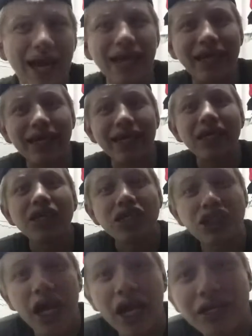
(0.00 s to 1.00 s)
I like it.
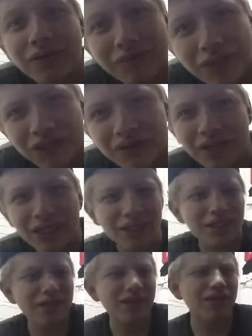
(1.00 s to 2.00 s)
Shout out to
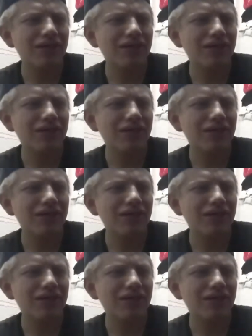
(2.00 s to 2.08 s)
MUTANT.